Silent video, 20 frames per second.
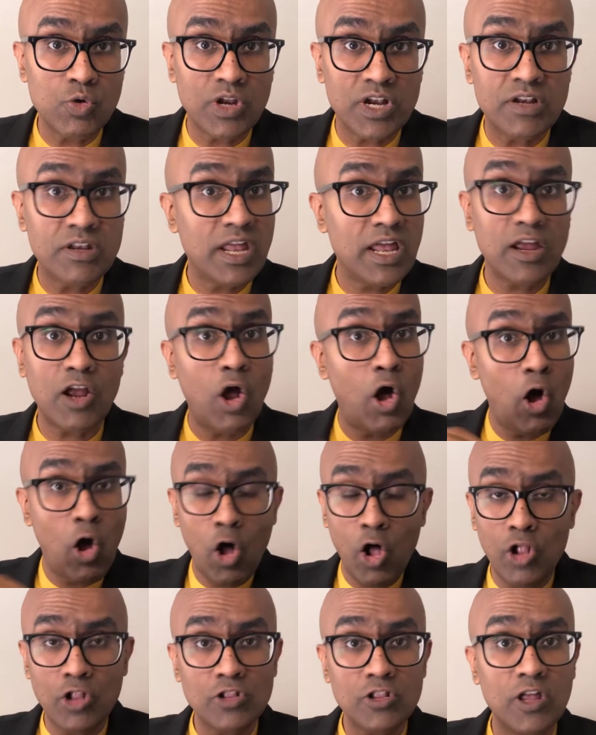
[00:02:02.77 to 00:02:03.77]
can take
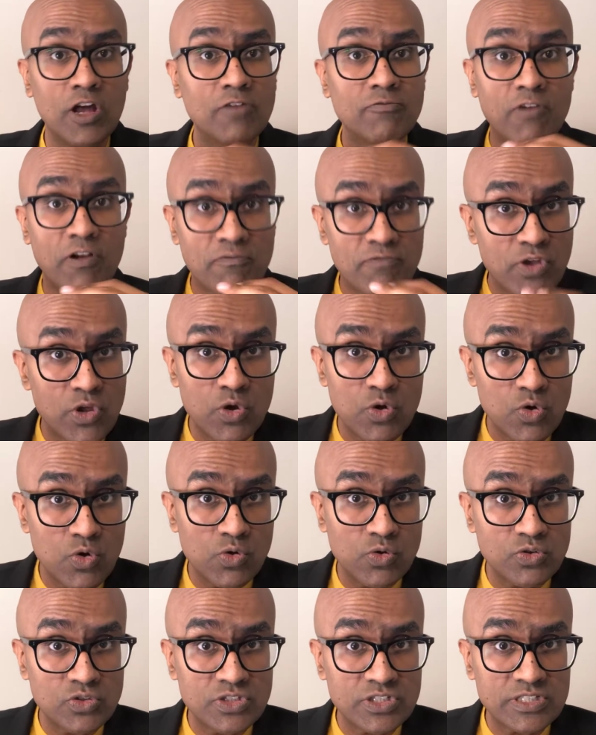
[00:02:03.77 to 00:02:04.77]
all the
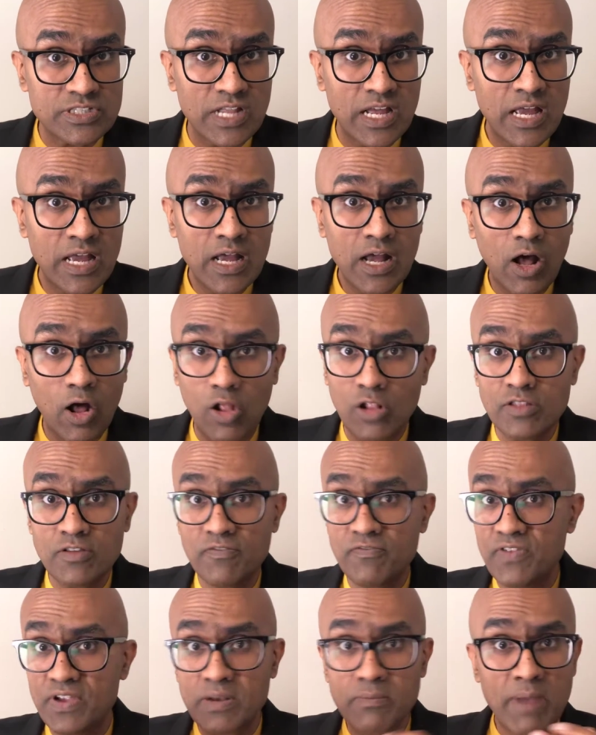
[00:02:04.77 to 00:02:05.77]
reviews, all the
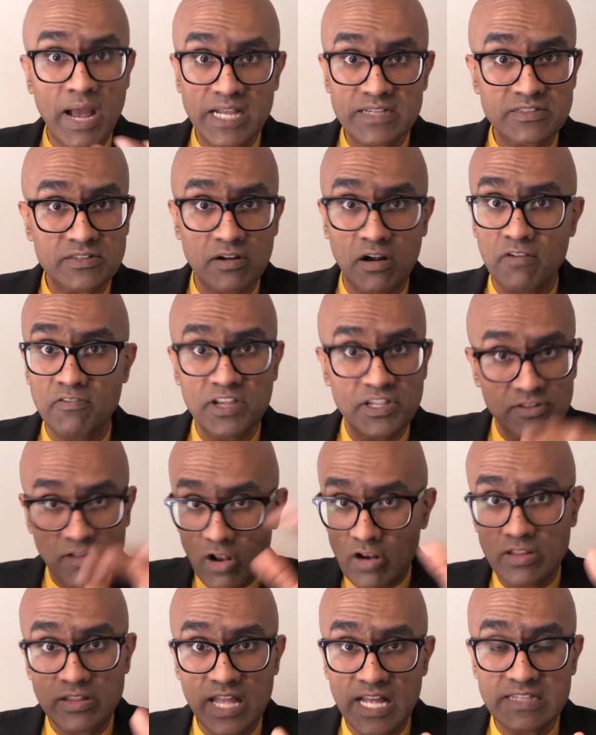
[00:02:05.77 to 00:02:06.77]
feedback surveys,
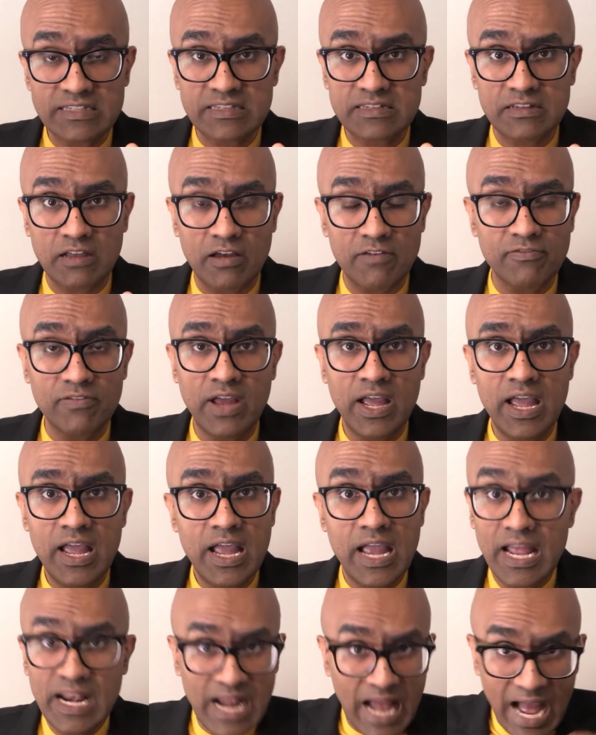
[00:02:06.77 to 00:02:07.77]
all of that stuff,
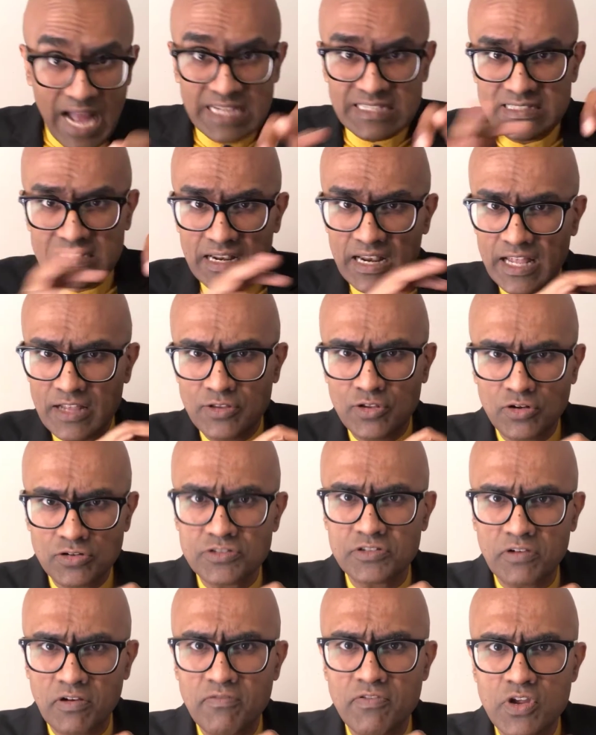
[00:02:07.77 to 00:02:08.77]
and isolate
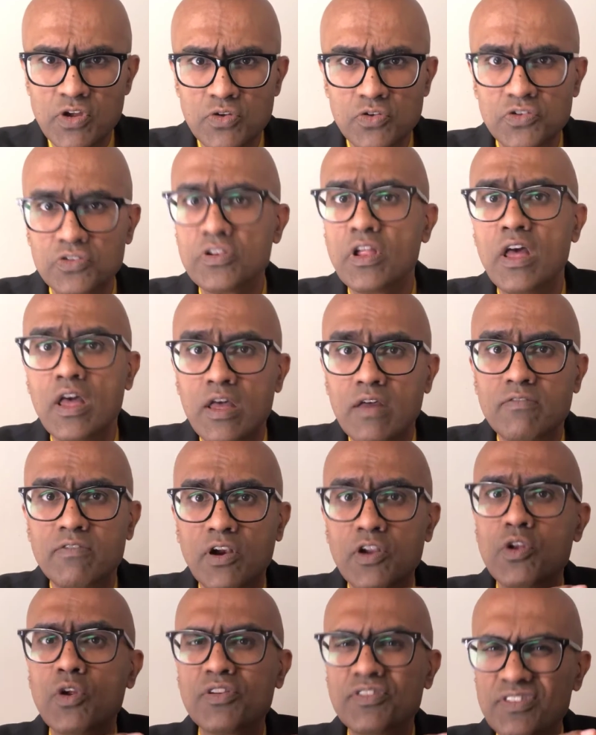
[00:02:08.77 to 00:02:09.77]
those reviews
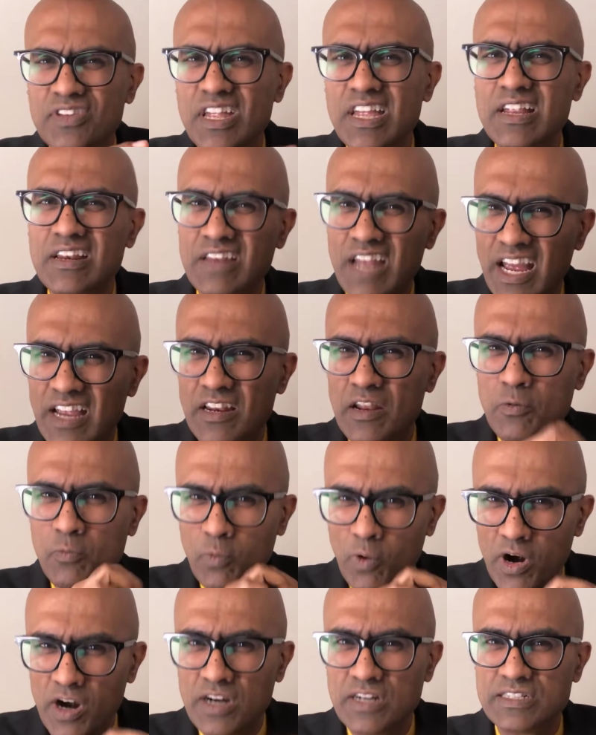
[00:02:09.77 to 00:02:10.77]
where you're seeing negative
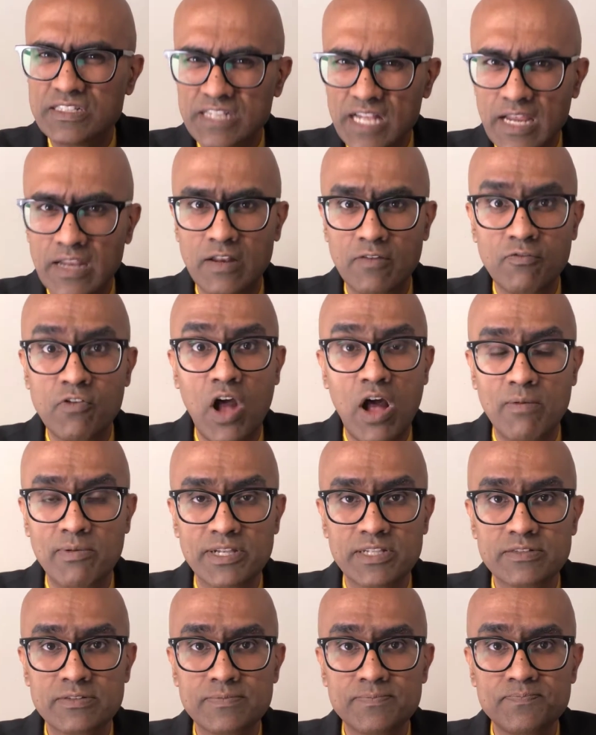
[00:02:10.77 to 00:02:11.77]
words, negative
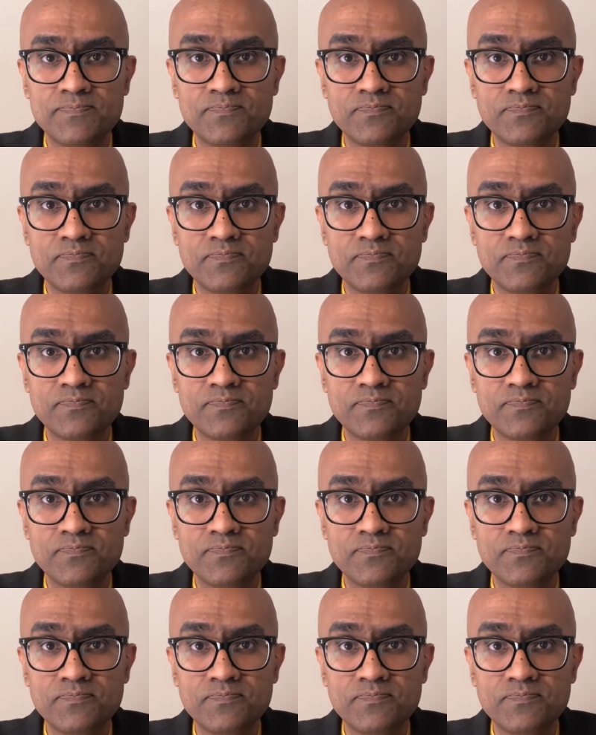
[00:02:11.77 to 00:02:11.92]
comments.